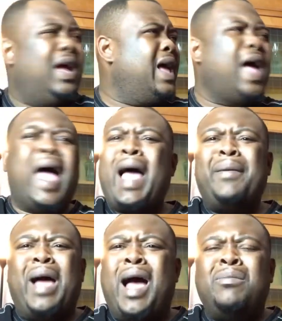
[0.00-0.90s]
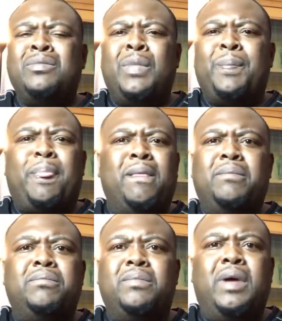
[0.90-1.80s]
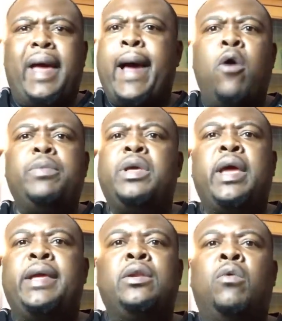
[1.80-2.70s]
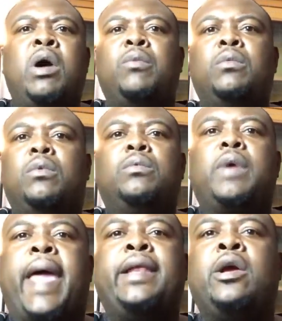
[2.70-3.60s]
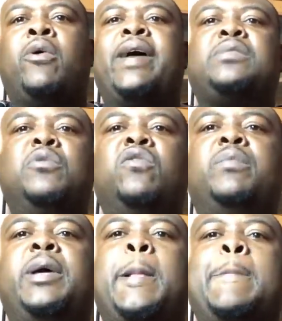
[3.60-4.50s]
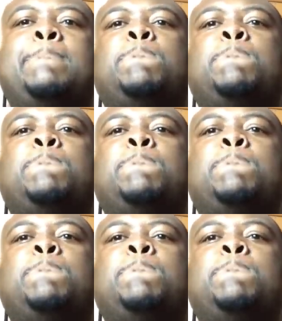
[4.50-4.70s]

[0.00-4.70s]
I'm help me. You know what? ADOS movement.